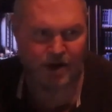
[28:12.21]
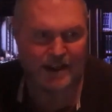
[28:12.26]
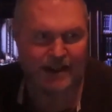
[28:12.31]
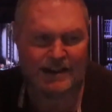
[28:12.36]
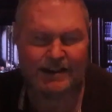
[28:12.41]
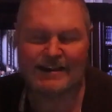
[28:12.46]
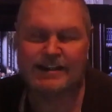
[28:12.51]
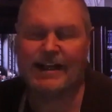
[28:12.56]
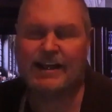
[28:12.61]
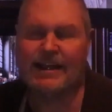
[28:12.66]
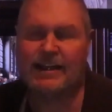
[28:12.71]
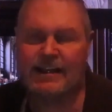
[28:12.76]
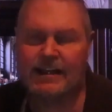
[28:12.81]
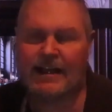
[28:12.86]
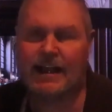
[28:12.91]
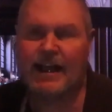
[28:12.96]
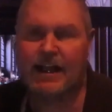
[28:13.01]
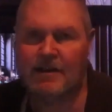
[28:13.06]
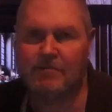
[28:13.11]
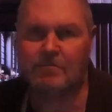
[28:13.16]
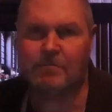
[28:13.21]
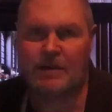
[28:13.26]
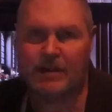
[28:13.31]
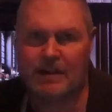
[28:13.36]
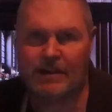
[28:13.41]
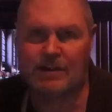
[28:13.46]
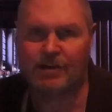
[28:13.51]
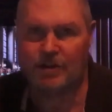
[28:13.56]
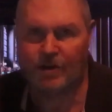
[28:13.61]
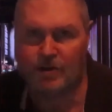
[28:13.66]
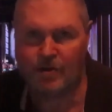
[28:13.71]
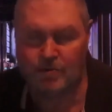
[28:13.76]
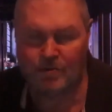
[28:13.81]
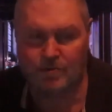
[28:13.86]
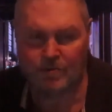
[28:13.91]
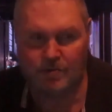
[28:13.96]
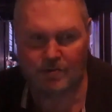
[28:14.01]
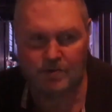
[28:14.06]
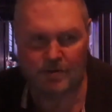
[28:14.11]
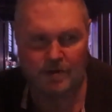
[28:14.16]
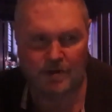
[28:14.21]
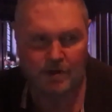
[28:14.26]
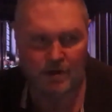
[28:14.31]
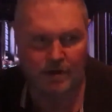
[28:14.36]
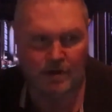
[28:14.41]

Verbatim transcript: Torah cannot be used